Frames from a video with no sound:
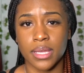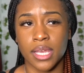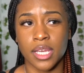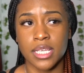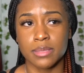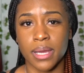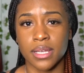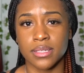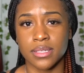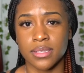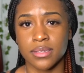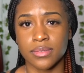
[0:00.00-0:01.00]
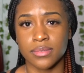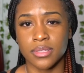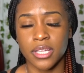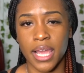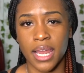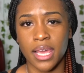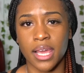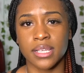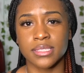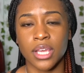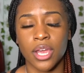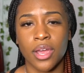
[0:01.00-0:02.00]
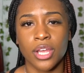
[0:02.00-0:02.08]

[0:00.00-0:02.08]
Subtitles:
and he's about to look at us.